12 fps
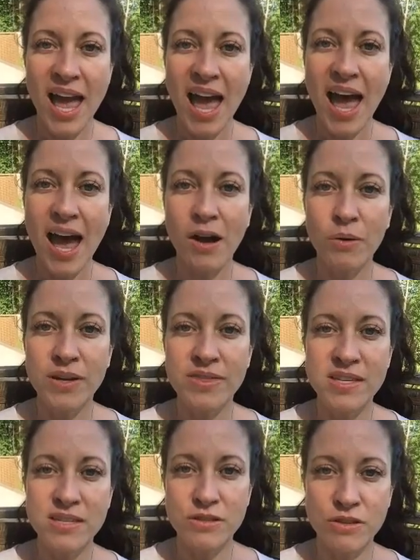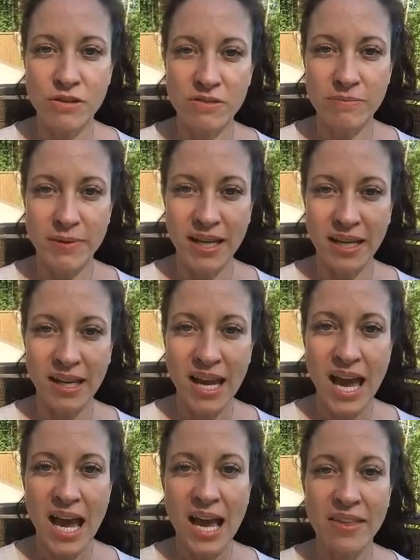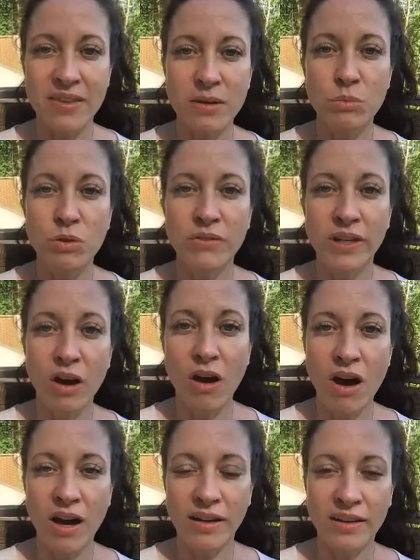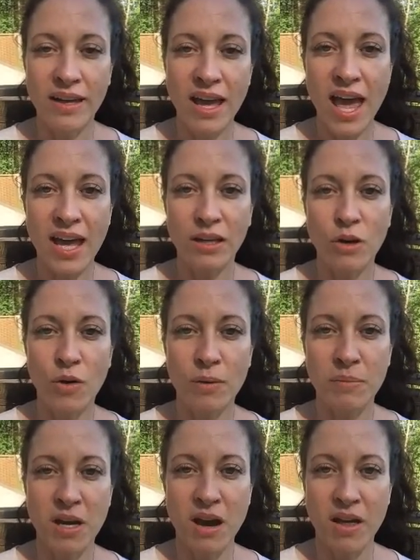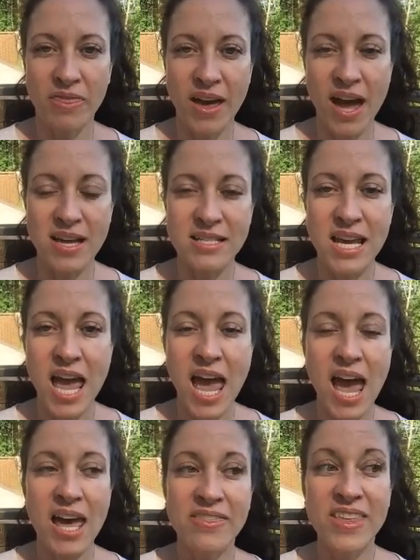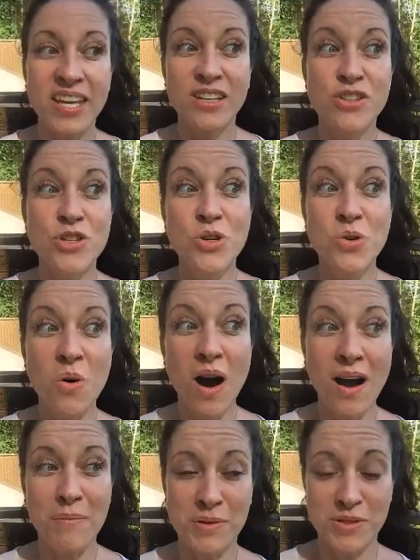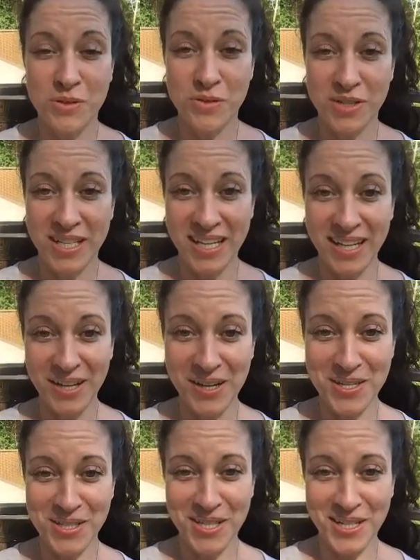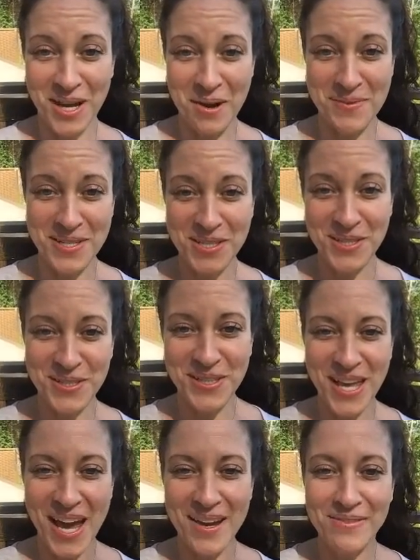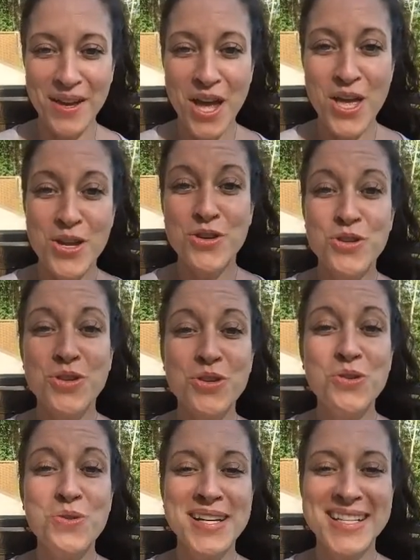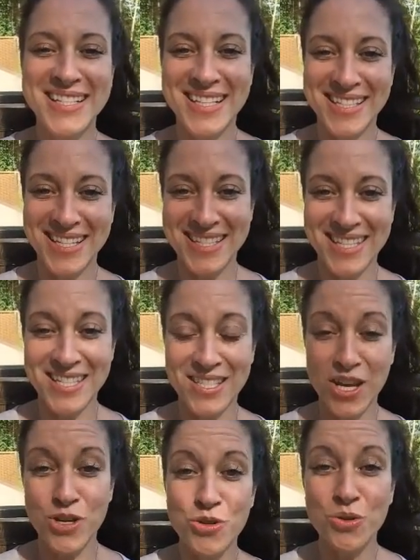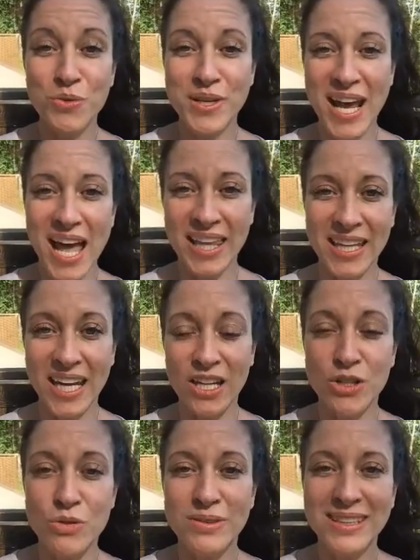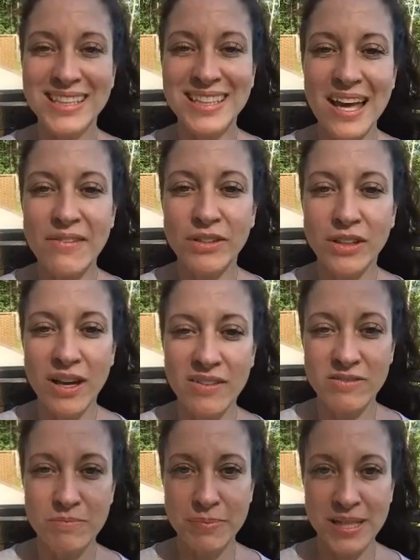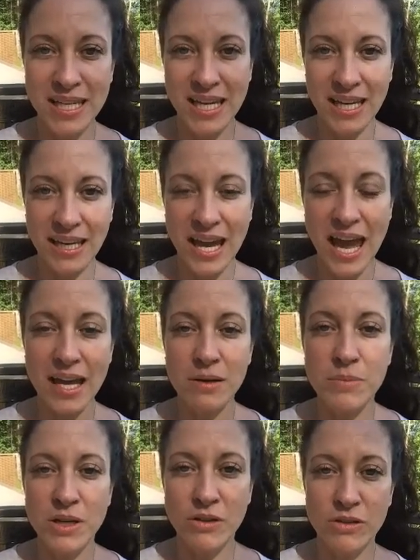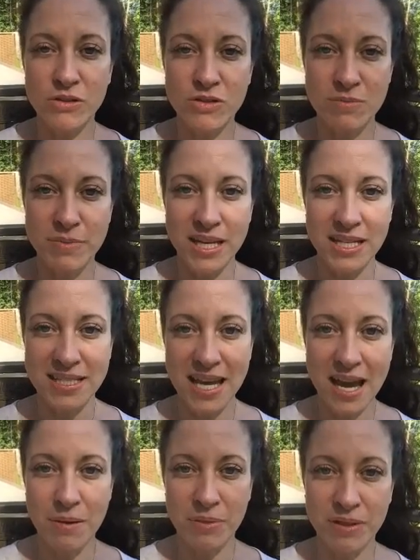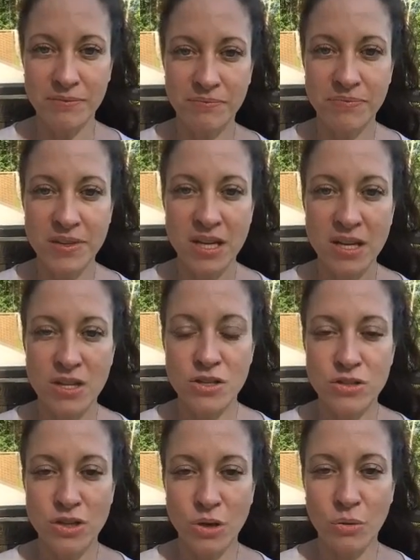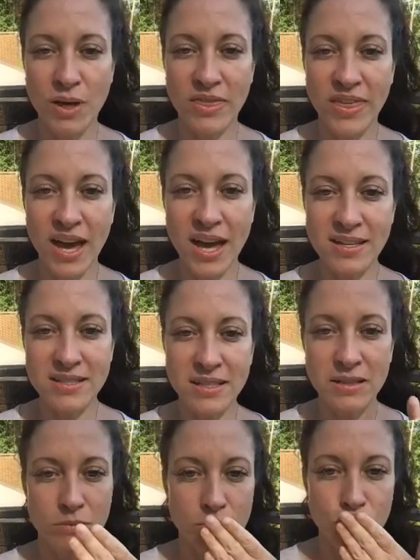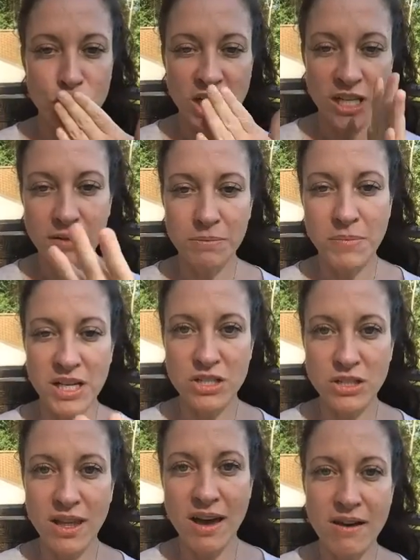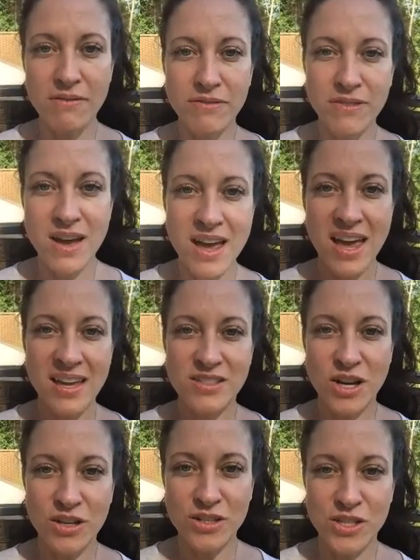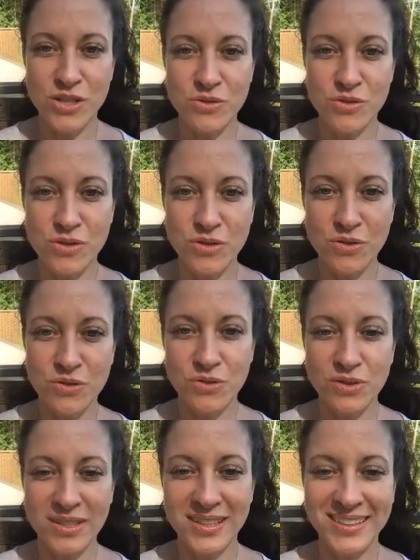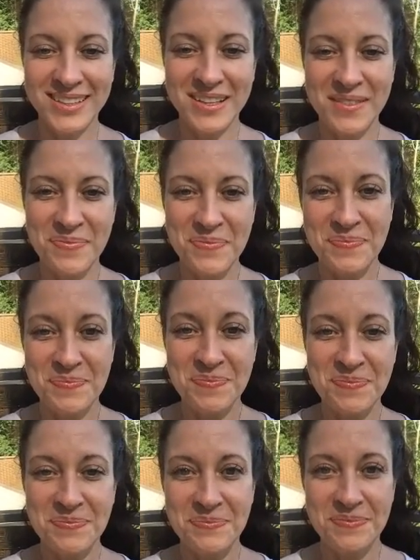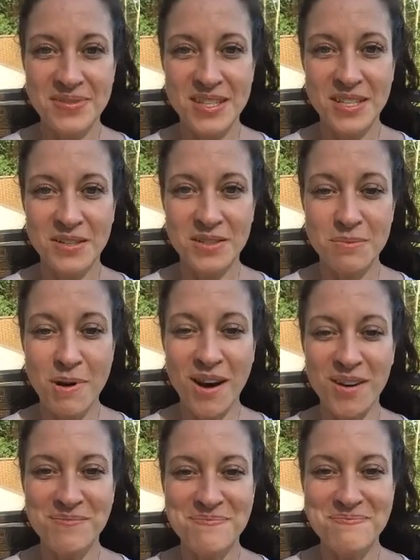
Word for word: How can this serve me? And then moving on and going beyond that. And then new opportunity is gonna come into your life, new existences, a new reality, a new level of being, and miracles begin to happen. So with that, much love. Talk to you soon. Till tomorrow.